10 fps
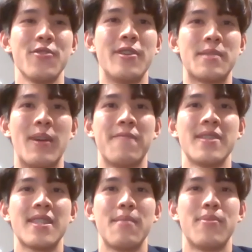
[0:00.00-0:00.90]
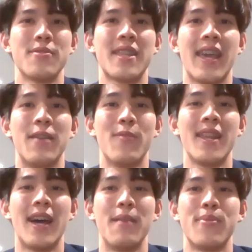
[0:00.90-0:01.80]
So it was my first time posting. And what
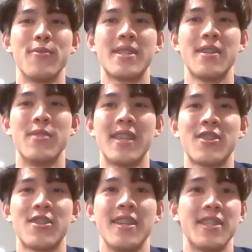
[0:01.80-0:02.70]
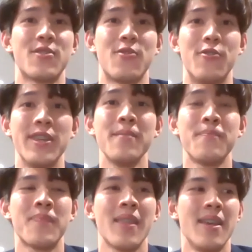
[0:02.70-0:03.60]
I posted was actually a story.
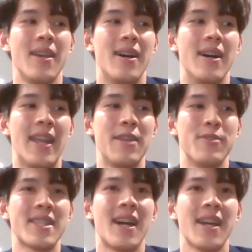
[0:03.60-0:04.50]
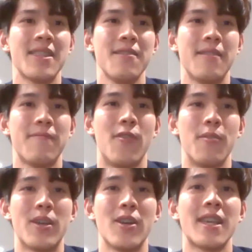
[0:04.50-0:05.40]
And it was targeted for,
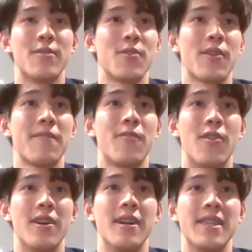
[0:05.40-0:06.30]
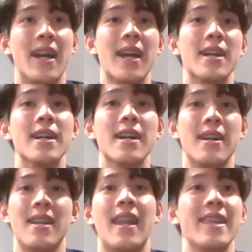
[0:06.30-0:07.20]
because I was looking for a
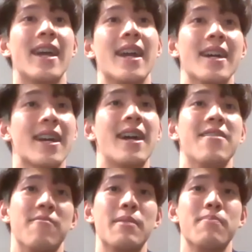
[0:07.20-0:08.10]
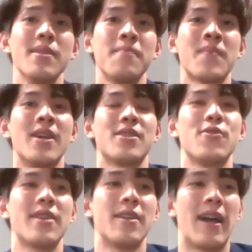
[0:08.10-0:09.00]
younger kind of people. So yeah.